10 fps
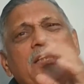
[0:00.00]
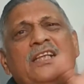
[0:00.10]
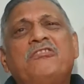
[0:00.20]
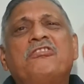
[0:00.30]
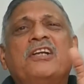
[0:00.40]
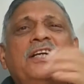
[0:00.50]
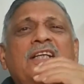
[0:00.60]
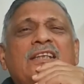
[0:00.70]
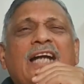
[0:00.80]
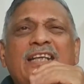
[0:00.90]

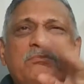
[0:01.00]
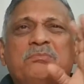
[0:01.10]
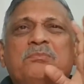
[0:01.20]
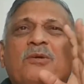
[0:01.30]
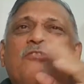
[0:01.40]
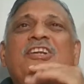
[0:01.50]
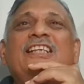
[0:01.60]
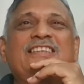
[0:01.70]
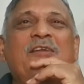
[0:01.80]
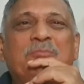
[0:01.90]
different type of an
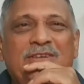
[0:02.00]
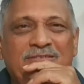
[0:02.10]
example.